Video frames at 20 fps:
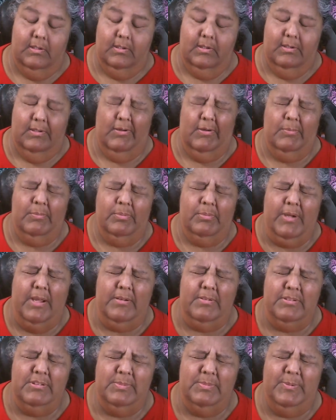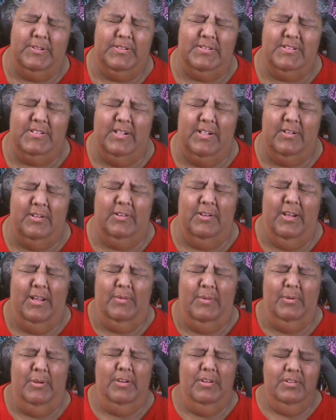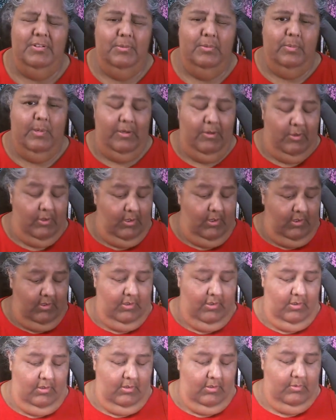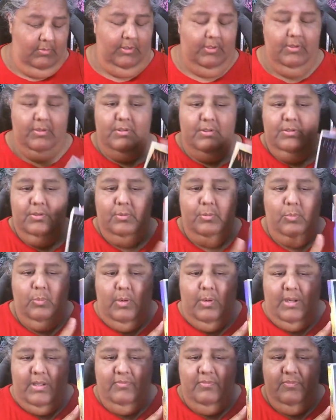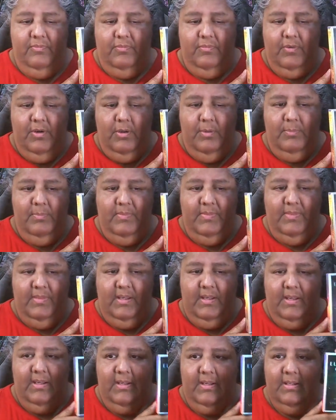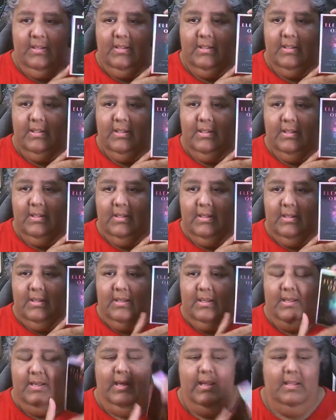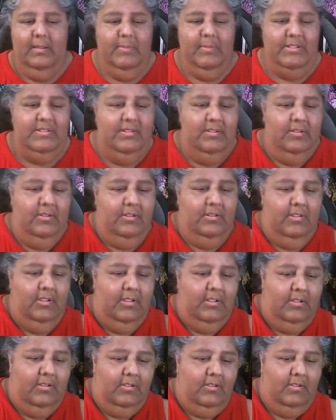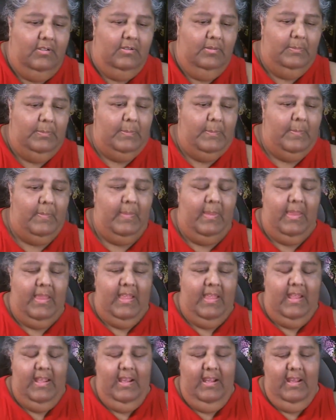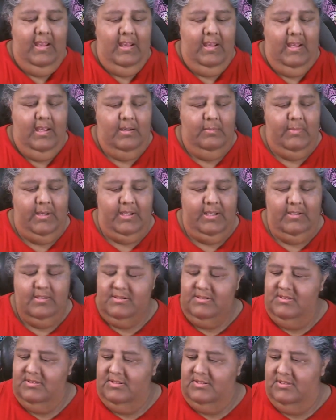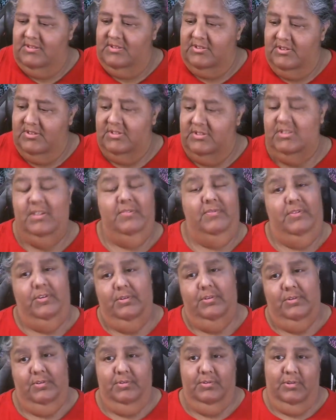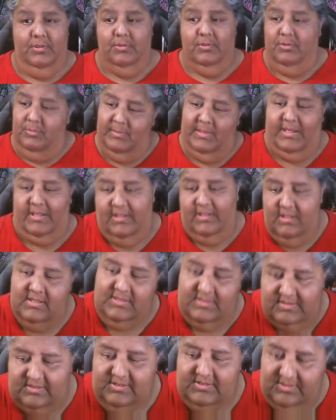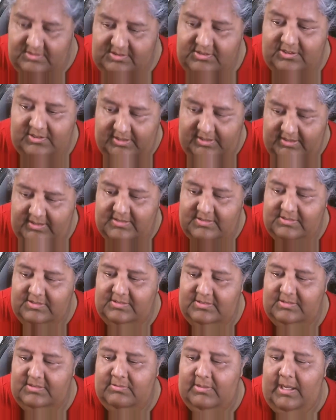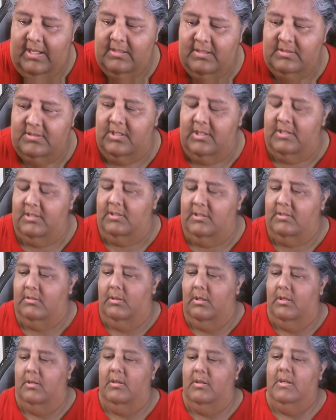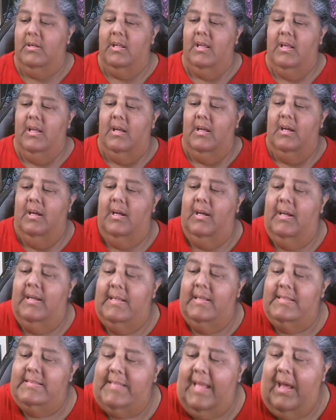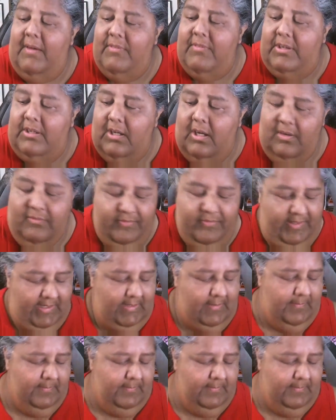Unbridled Spirit Tarot. And we're going to do one oracle. We're going to do one from the Elemental Oracle. And my cousin sisters, if you don't know who my cousin sister is, granddaughter Crow, is having coffee.